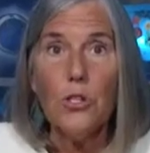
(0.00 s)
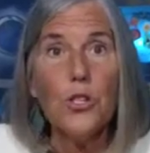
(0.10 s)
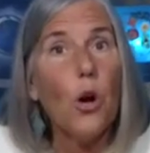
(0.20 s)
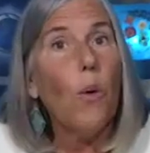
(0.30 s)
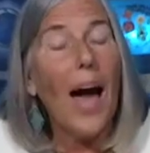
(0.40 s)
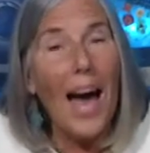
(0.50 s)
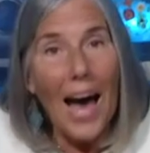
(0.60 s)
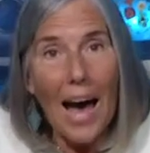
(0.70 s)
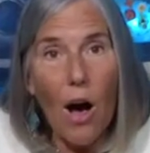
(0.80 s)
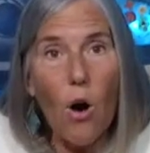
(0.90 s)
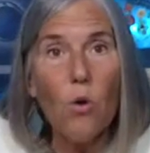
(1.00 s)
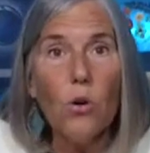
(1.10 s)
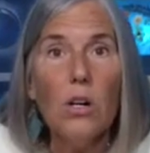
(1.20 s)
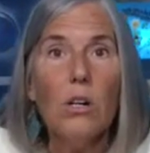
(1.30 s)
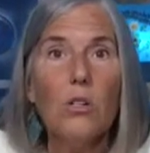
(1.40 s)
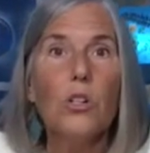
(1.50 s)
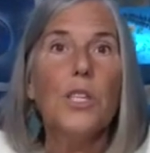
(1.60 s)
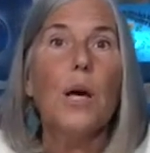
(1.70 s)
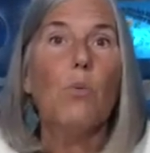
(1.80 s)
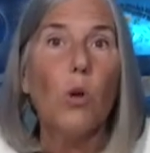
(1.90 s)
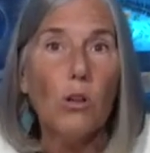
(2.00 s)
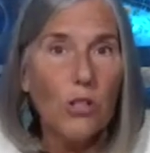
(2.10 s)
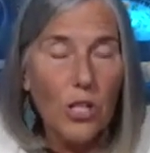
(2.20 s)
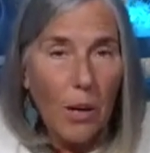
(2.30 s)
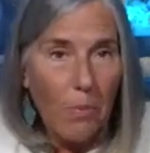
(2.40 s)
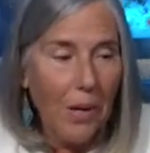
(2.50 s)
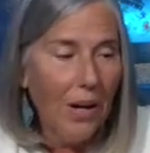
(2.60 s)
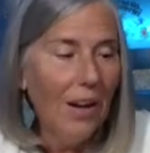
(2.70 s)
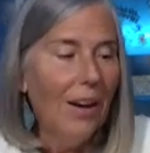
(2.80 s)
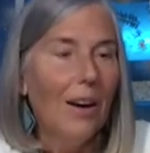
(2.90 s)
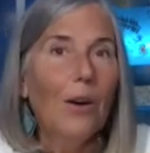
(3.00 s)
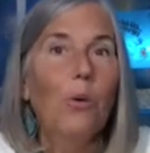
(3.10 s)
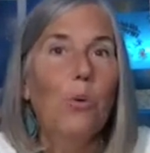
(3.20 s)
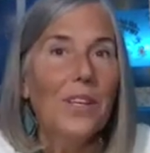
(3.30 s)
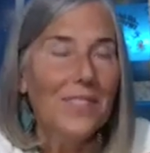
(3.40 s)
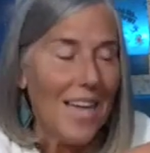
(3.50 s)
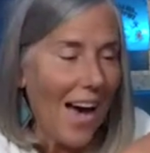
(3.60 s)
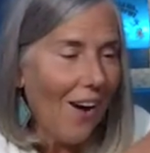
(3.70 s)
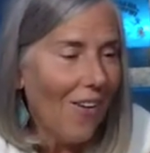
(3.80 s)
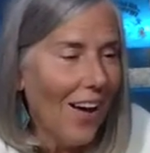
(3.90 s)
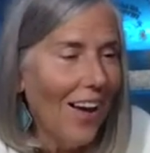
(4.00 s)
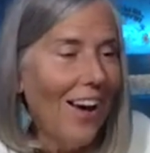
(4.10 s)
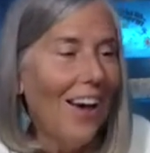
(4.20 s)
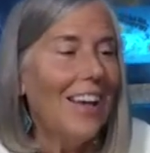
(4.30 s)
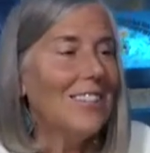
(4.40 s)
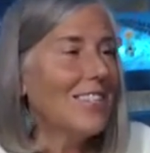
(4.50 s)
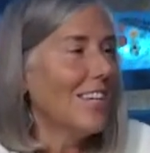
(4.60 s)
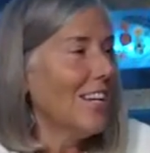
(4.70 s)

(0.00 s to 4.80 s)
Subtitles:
So how could they worship with doubt? It's